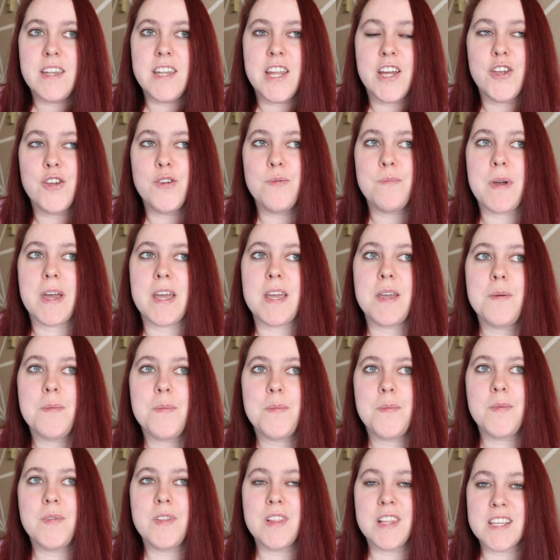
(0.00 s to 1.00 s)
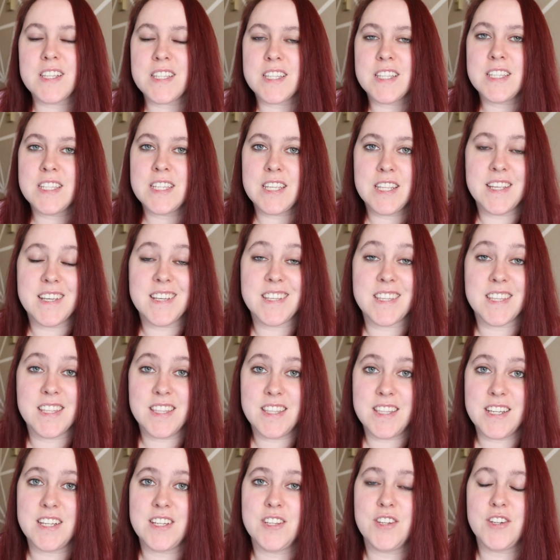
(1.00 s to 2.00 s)
Now, you might listen to this
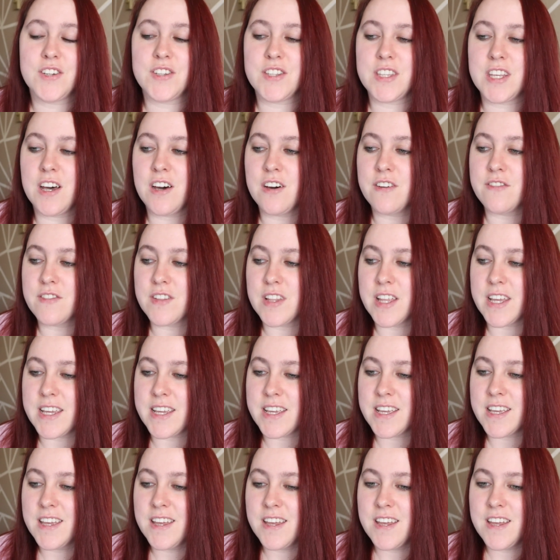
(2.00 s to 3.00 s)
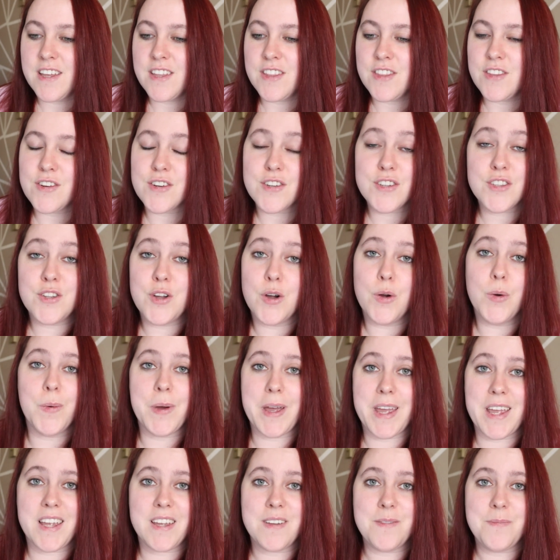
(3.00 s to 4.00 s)
and think to yourself, like, there's no
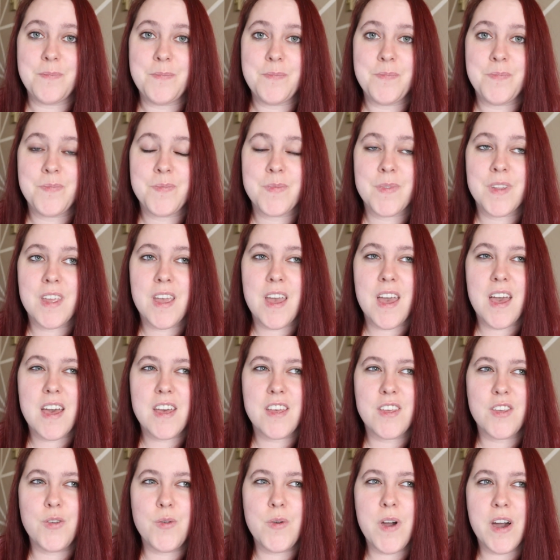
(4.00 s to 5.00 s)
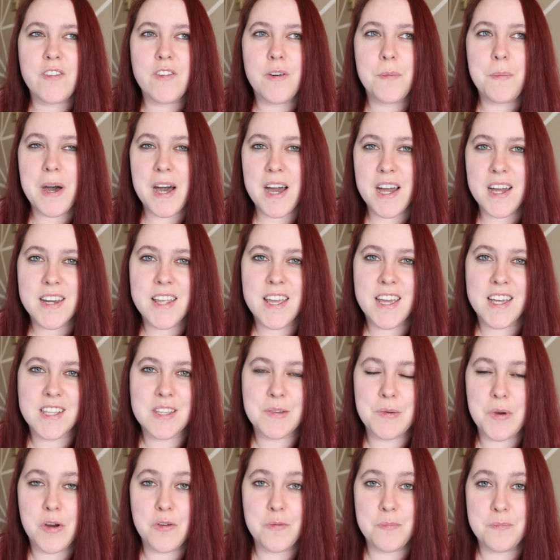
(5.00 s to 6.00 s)
way. You have a
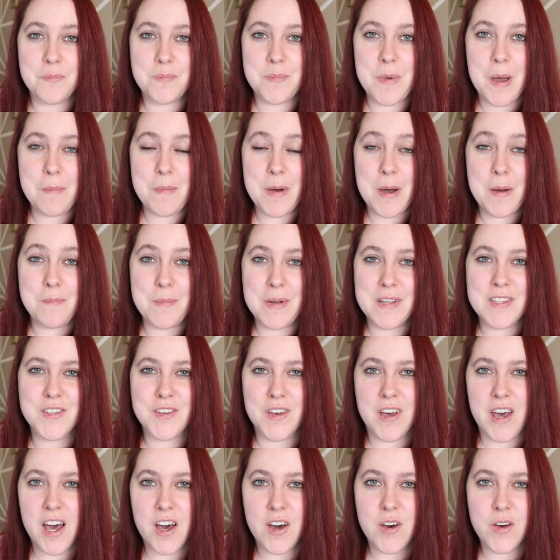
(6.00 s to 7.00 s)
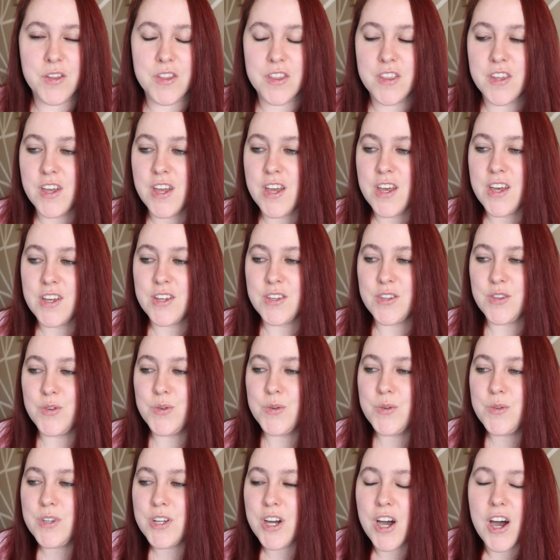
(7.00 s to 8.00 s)
podcast about, about mental health.
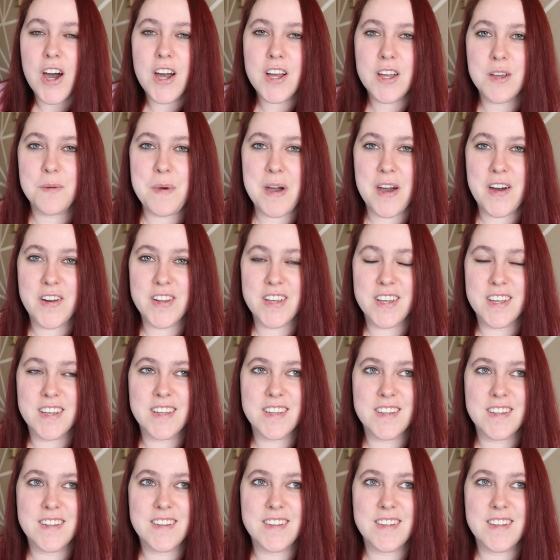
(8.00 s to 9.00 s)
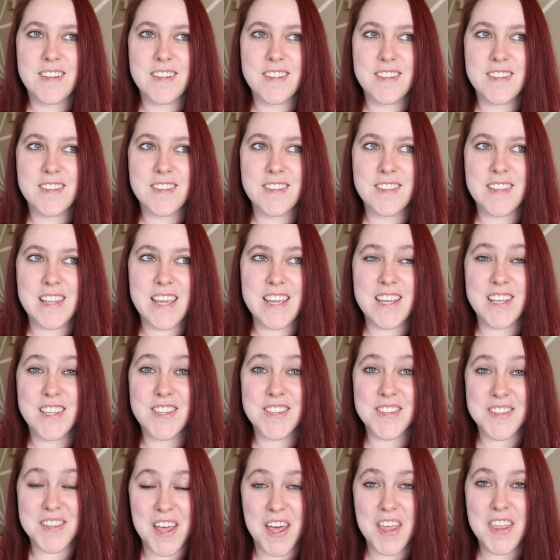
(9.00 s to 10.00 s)
You talk about it like
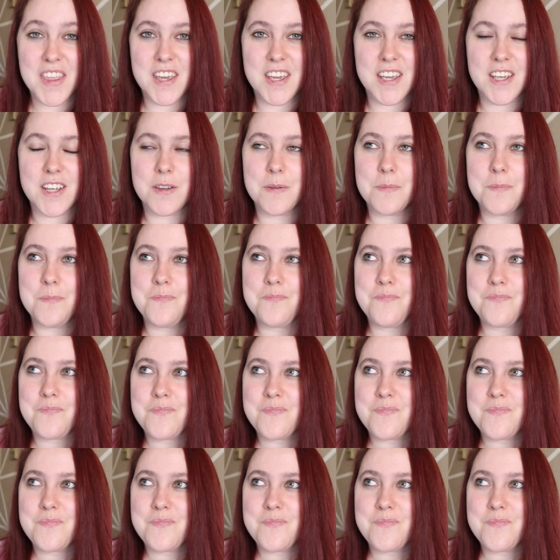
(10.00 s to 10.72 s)
it's nothing.